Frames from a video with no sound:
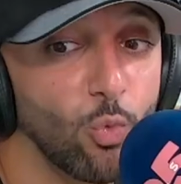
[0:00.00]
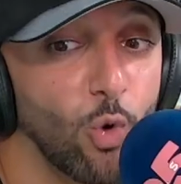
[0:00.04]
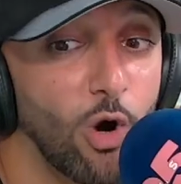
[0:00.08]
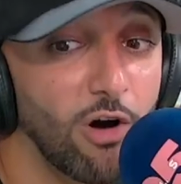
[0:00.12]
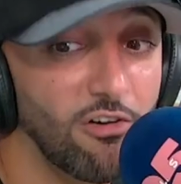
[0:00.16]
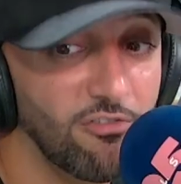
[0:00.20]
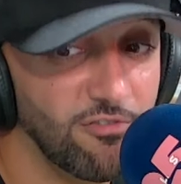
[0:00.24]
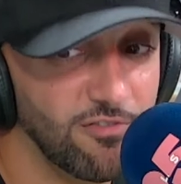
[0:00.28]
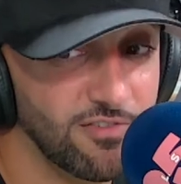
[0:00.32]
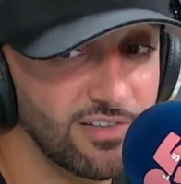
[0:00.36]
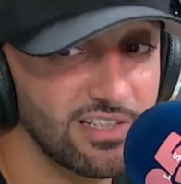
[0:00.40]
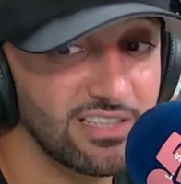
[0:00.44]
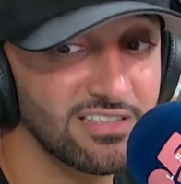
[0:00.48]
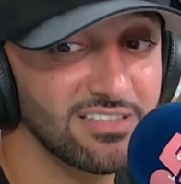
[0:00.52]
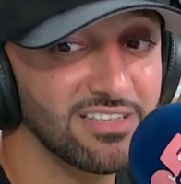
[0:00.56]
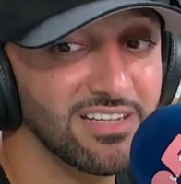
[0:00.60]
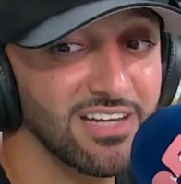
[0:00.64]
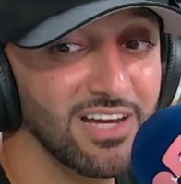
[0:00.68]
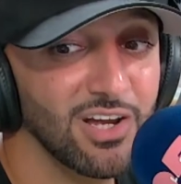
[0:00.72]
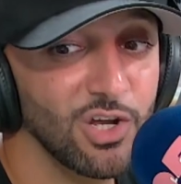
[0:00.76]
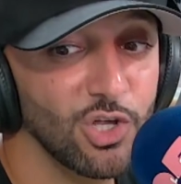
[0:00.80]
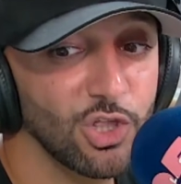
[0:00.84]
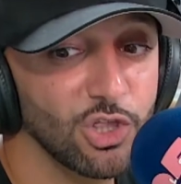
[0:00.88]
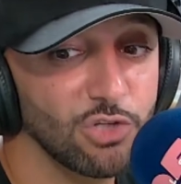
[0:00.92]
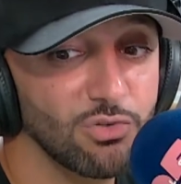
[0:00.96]
Watford
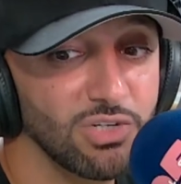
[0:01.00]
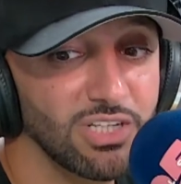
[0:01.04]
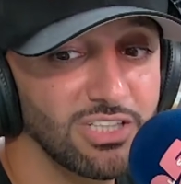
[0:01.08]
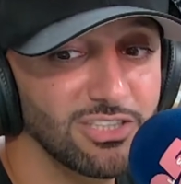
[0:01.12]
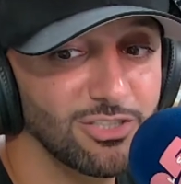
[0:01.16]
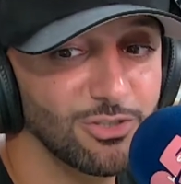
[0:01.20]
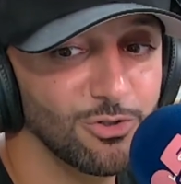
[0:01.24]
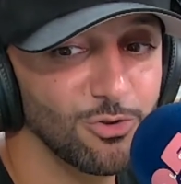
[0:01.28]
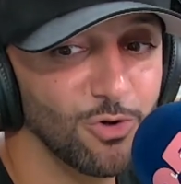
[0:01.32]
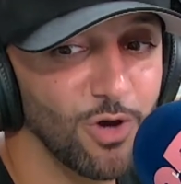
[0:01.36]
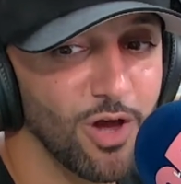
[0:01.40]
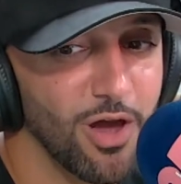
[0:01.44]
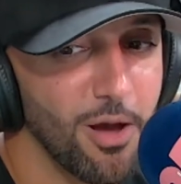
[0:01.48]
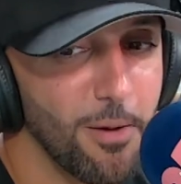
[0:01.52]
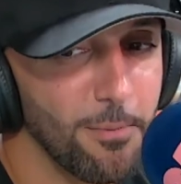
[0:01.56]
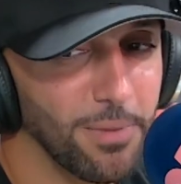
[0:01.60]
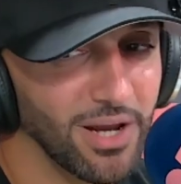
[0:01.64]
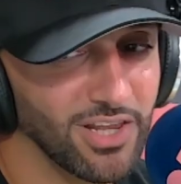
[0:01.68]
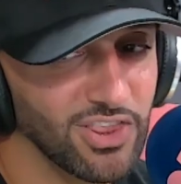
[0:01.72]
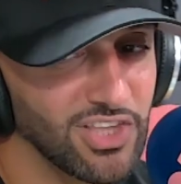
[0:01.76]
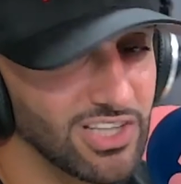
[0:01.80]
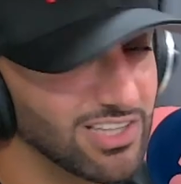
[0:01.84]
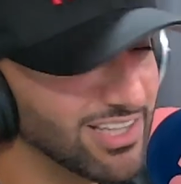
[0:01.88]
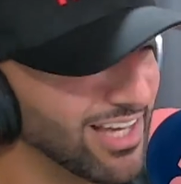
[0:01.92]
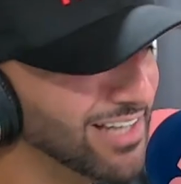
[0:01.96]
3-2.
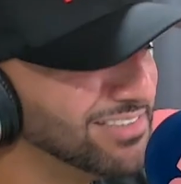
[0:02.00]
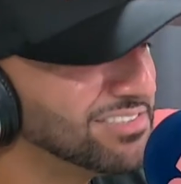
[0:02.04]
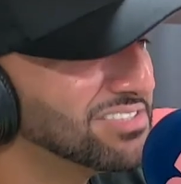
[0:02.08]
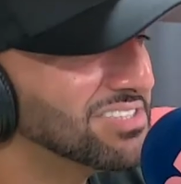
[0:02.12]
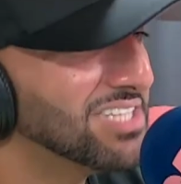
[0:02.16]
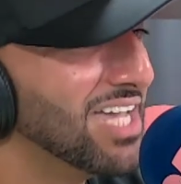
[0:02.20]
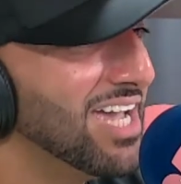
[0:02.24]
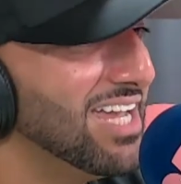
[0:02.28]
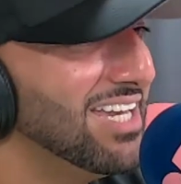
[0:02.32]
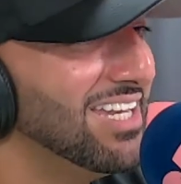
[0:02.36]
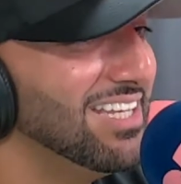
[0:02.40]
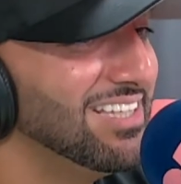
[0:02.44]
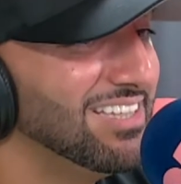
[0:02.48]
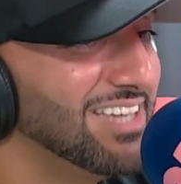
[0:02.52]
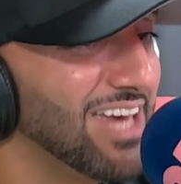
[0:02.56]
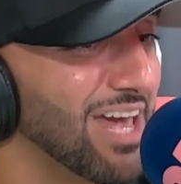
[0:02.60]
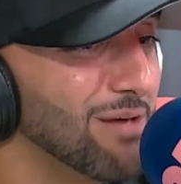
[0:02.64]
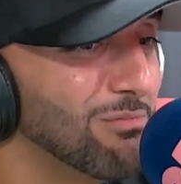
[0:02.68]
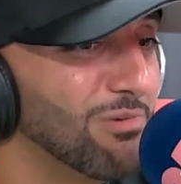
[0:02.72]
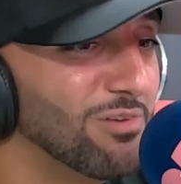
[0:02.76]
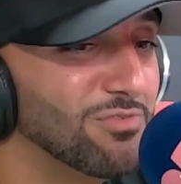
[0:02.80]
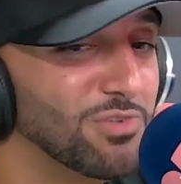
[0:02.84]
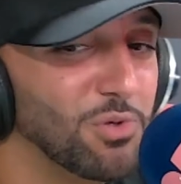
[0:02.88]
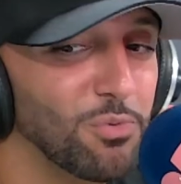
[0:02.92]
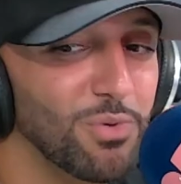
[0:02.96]
But I think the entertaining
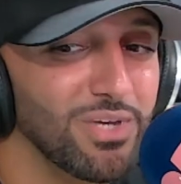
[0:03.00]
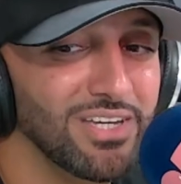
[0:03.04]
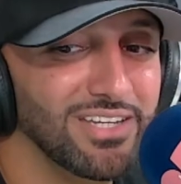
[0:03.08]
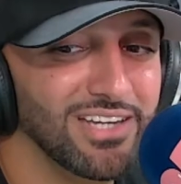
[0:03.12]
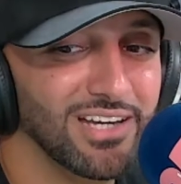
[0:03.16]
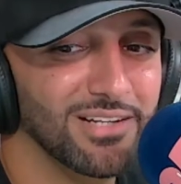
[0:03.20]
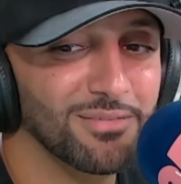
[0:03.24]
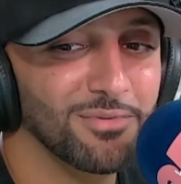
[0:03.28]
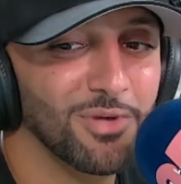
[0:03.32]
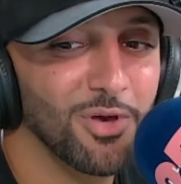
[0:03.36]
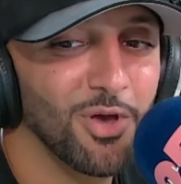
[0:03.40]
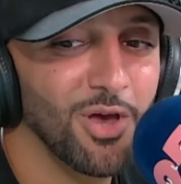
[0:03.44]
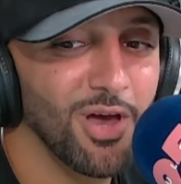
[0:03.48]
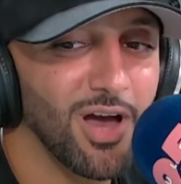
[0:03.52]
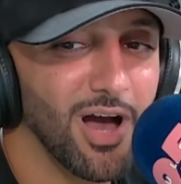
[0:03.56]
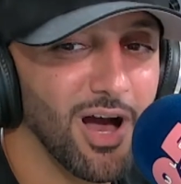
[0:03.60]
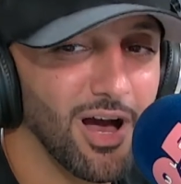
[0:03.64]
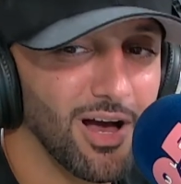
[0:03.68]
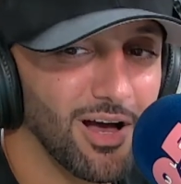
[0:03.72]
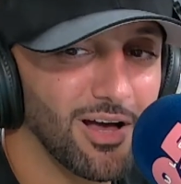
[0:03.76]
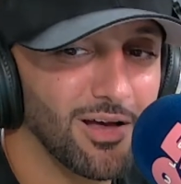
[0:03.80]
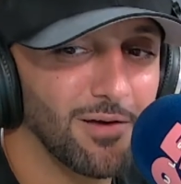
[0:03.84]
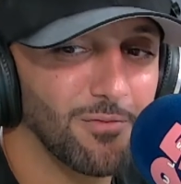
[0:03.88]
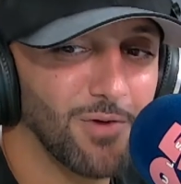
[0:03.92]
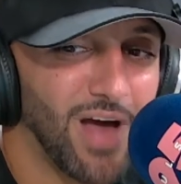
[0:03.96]
game of the weekend
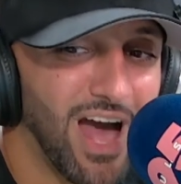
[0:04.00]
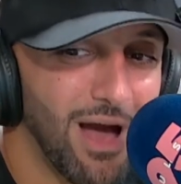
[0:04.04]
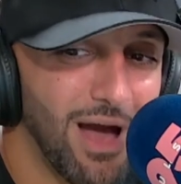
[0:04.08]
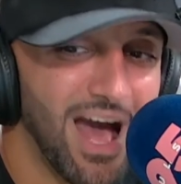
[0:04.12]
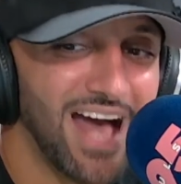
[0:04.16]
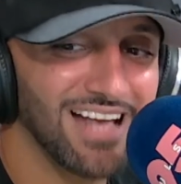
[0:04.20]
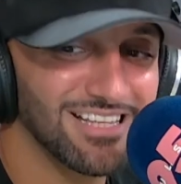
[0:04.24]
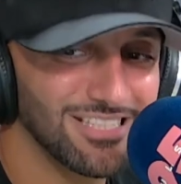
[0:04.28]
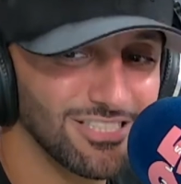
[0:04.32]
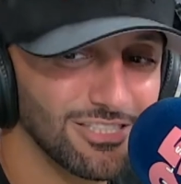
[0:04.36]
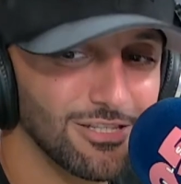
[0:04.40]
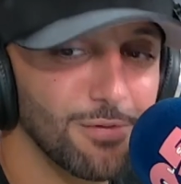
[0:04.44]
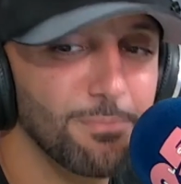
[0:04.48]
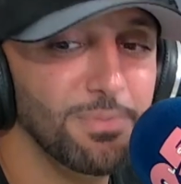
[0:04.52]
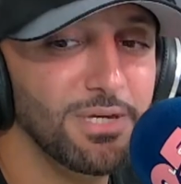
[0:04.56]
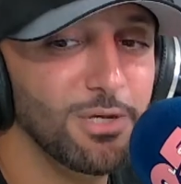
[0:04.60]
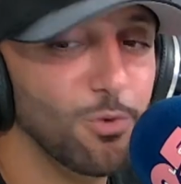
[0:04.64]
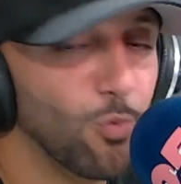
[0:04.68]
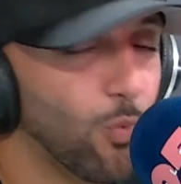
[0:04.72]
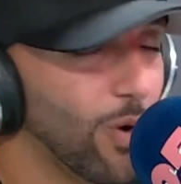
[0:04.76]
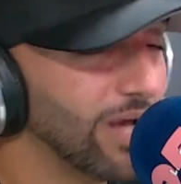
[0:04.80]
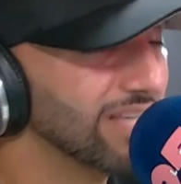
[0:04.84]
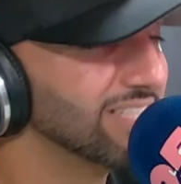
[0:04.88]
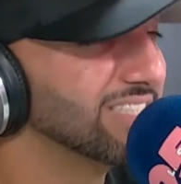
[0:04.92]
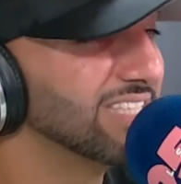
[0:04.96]
has to
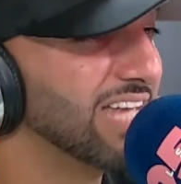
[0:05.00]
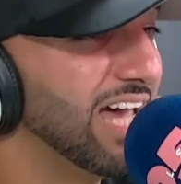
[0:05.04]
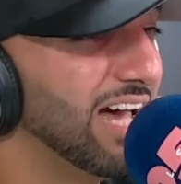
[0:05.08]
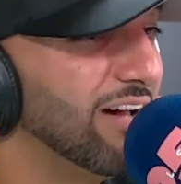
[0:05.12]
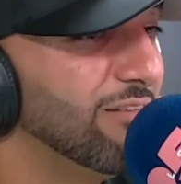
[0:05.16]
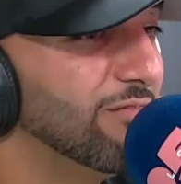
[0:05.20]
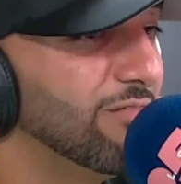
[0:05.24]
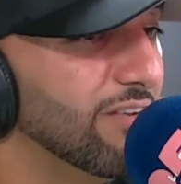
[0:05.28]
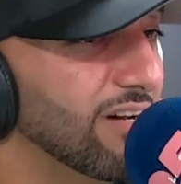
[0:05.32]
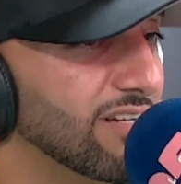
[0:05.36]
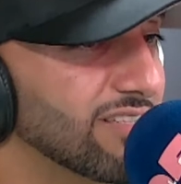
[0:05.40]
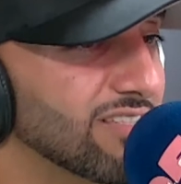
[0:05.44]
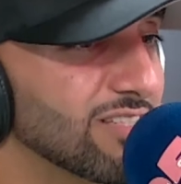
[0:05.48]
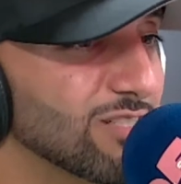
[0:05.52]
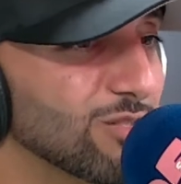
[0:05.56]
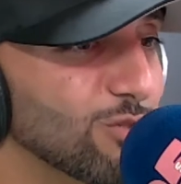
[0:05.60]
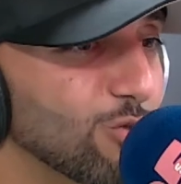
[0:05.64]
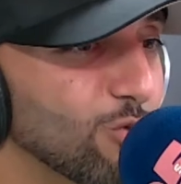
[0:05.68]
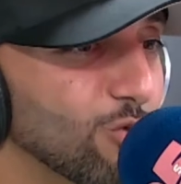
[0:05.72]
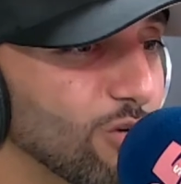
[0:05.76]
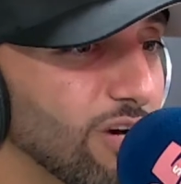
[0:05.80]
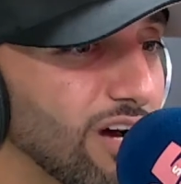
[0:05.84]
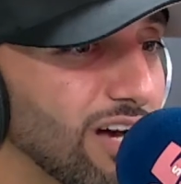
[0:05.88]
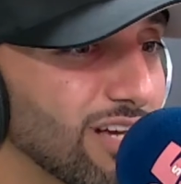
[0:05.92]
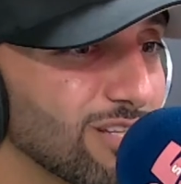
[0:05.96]
be West Ham versus
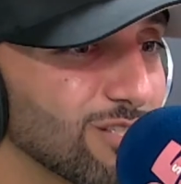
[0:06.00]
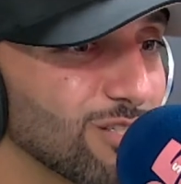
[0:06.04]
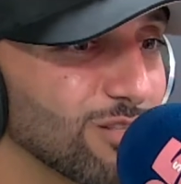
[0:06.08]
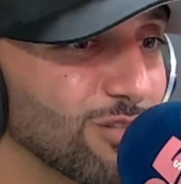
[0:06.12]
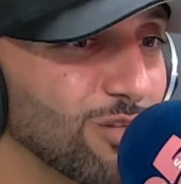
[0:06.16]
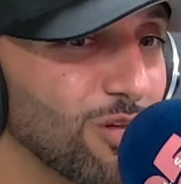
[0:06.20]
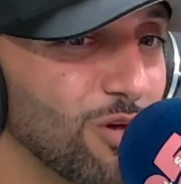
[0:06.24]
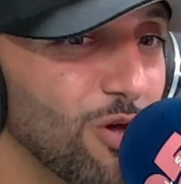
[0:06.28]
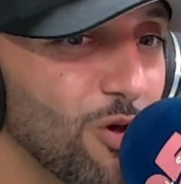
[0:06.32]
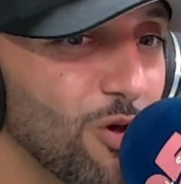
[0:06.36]
Newcastle,